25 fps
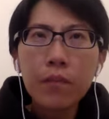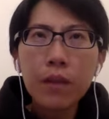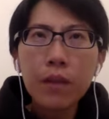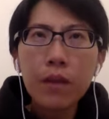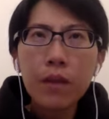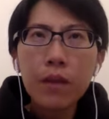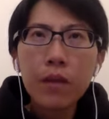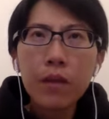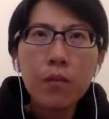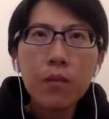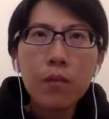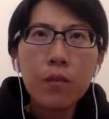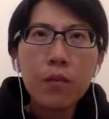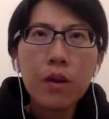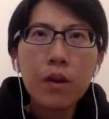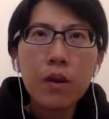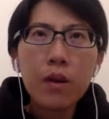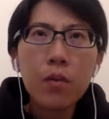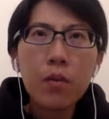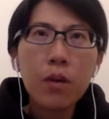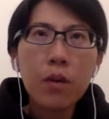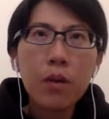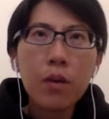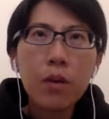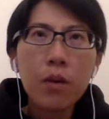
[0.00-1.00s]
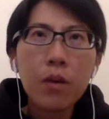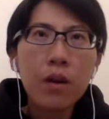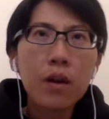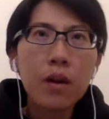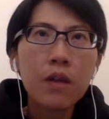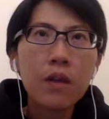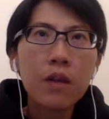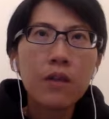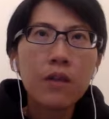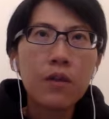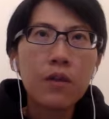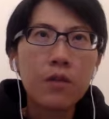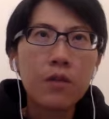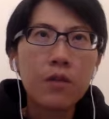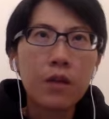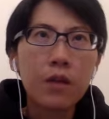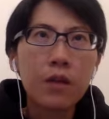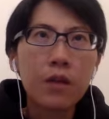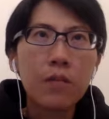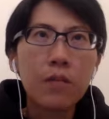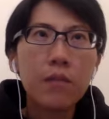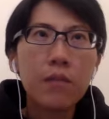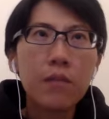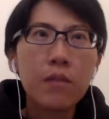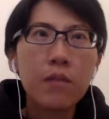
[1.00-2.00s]
no matter what kind of a
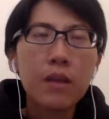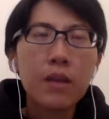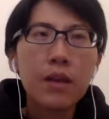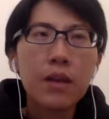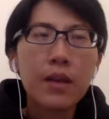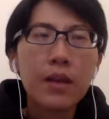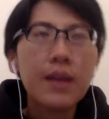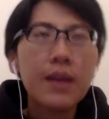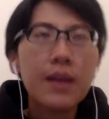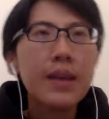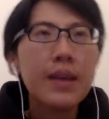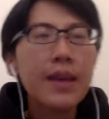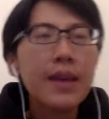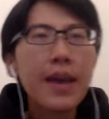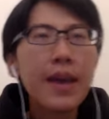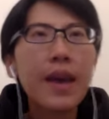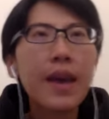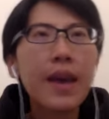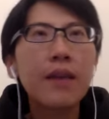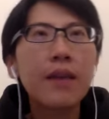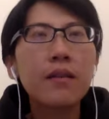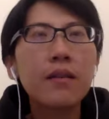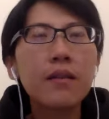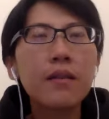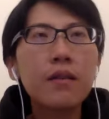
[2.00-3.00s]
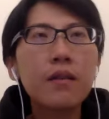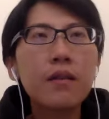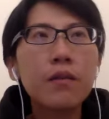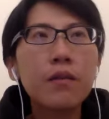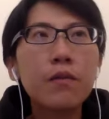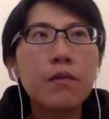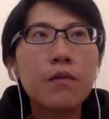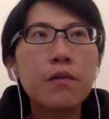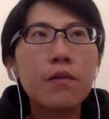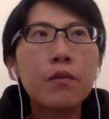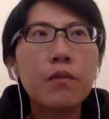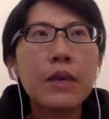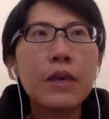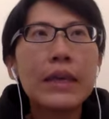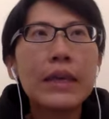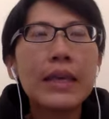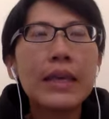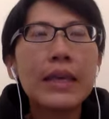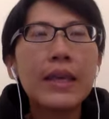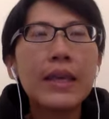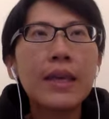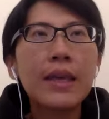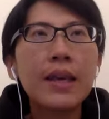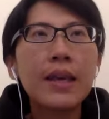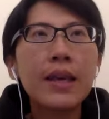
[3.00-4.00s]
dream, in the end, if we
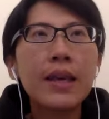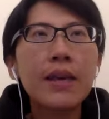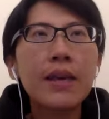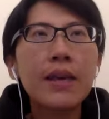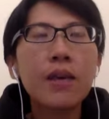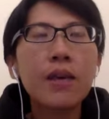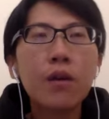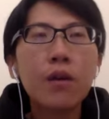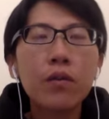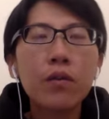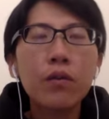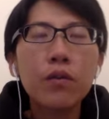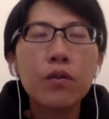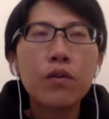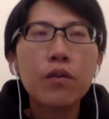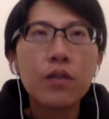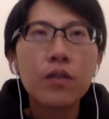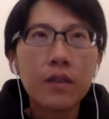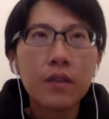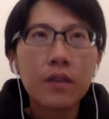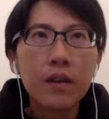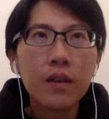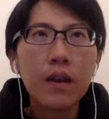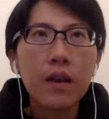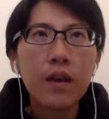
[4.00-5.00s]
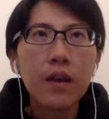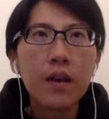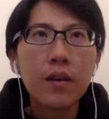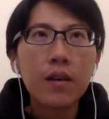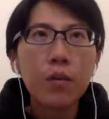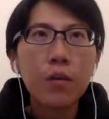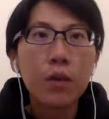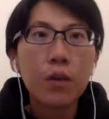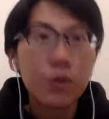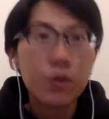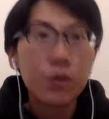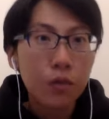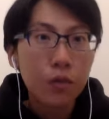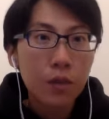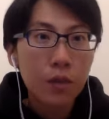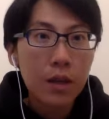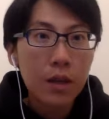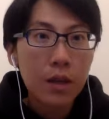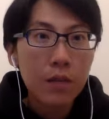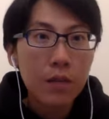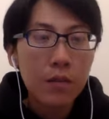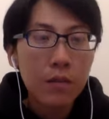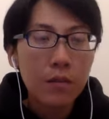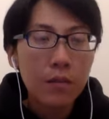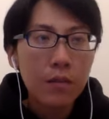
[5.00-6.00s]
can understand what
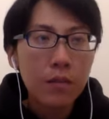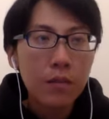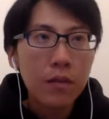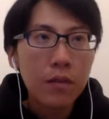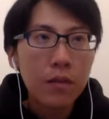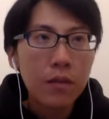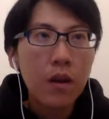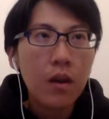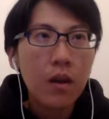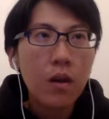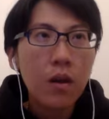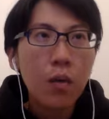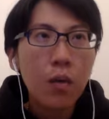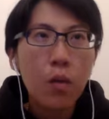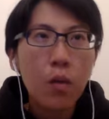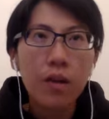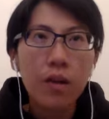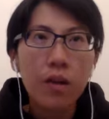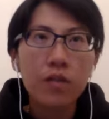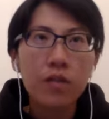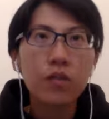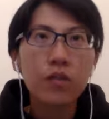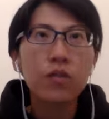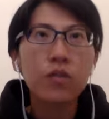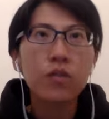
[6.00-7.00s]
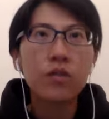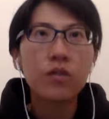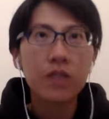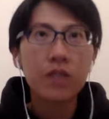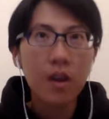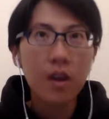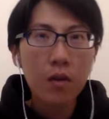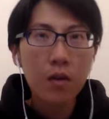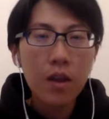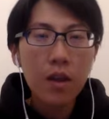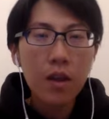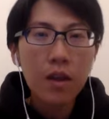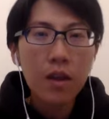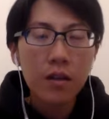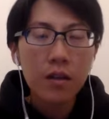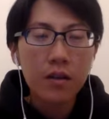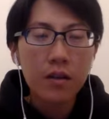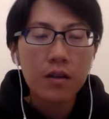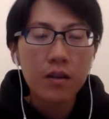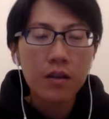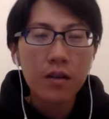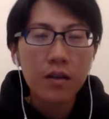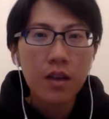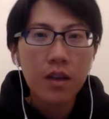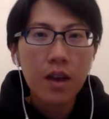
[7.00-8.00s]
dream wants to tell
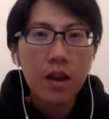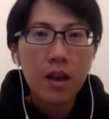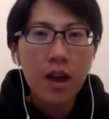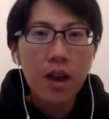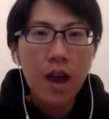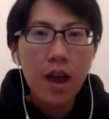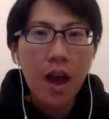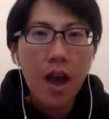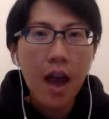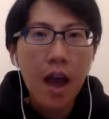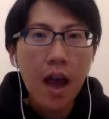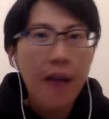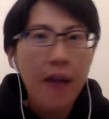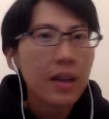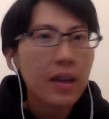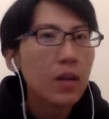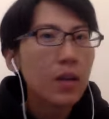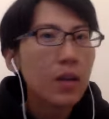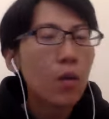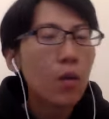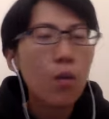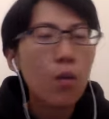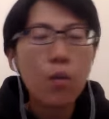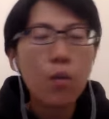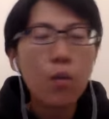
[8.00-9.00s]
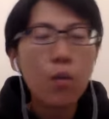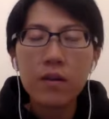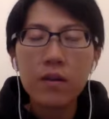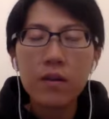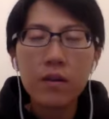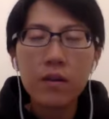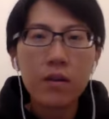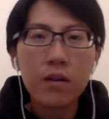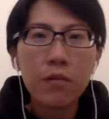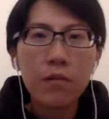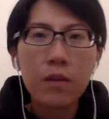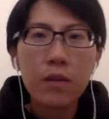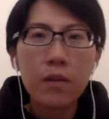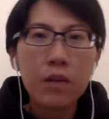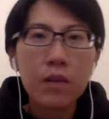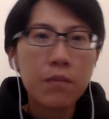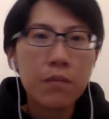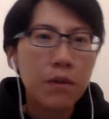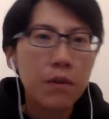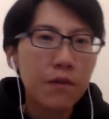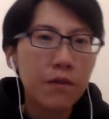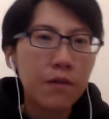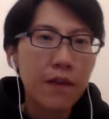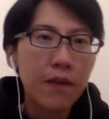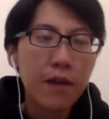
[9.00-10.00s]
us, and it always got really
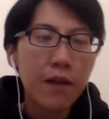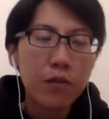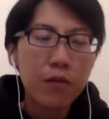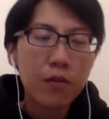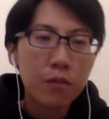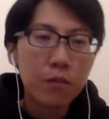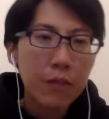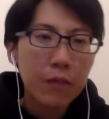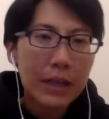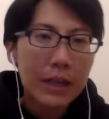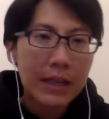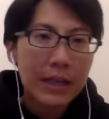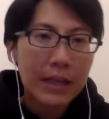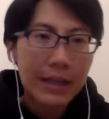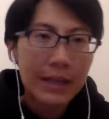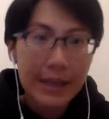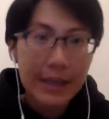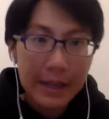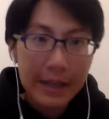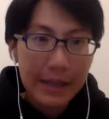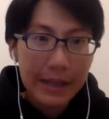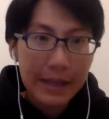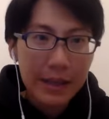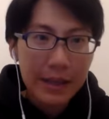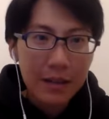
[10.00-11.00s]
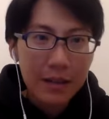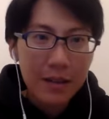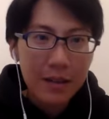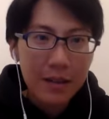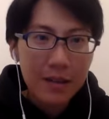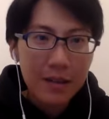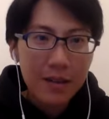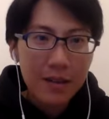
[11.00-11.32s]
profound meaning in it.